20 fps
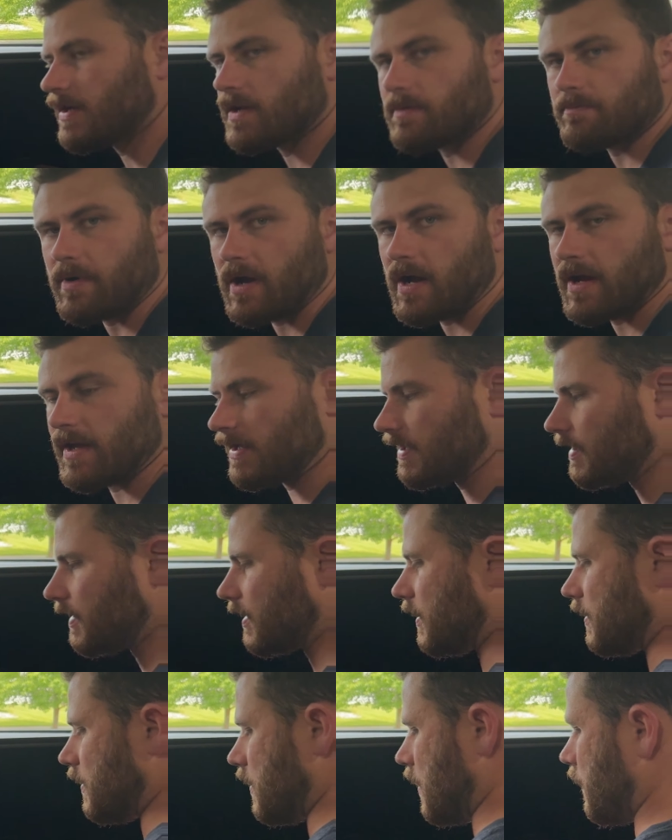up buying
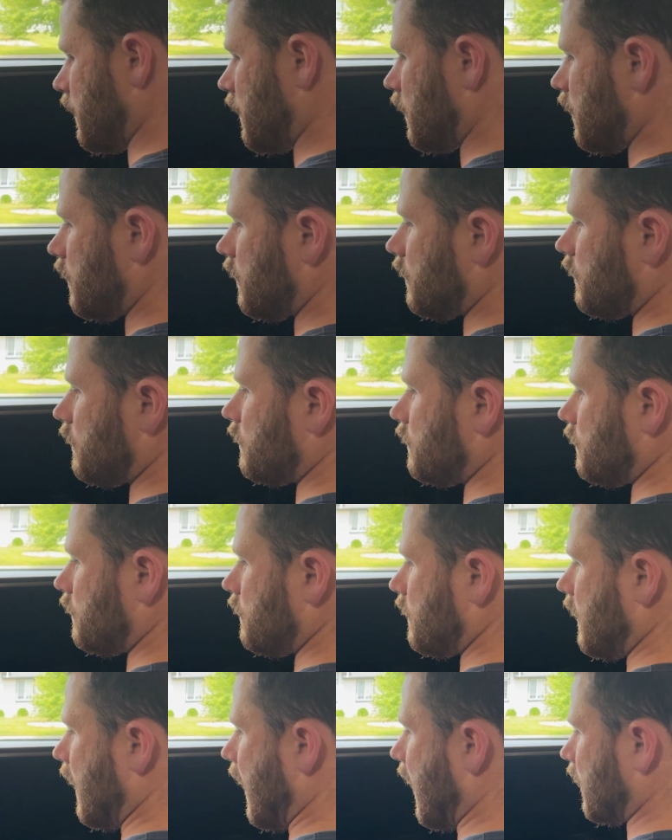another
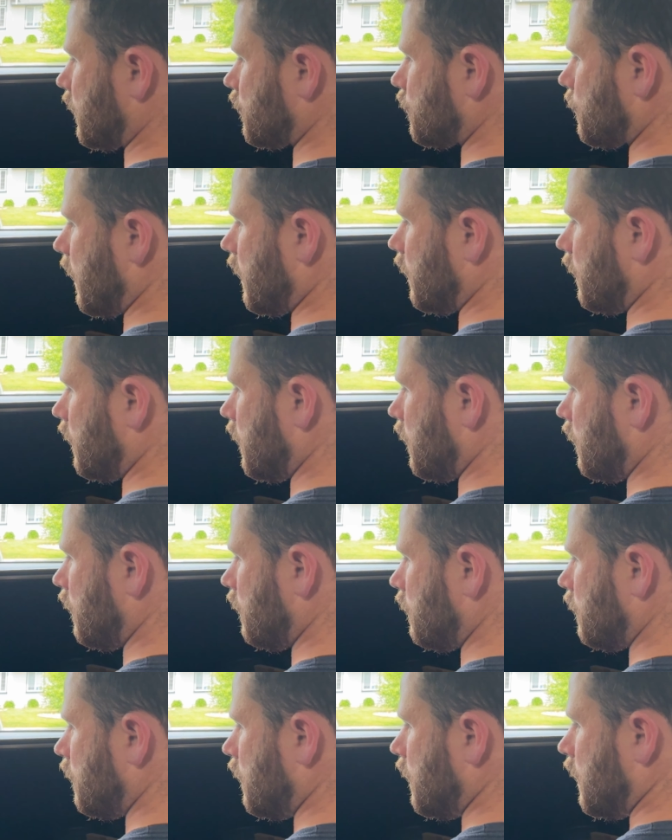actuator here.
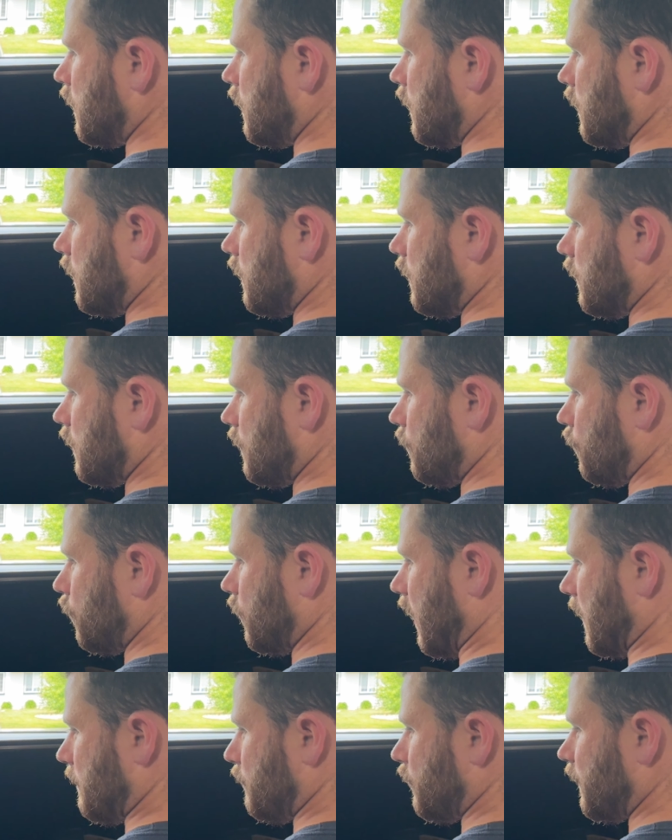When
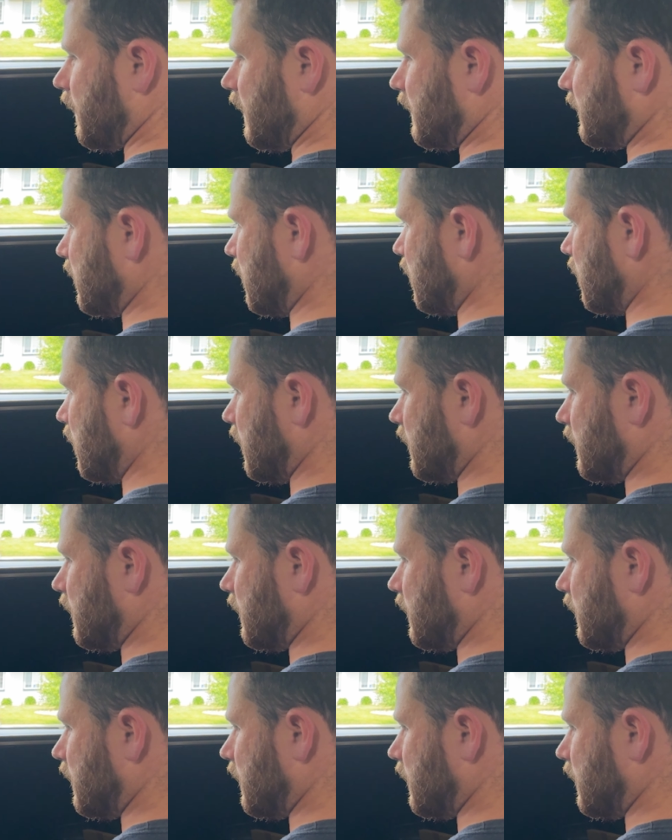I put this in, it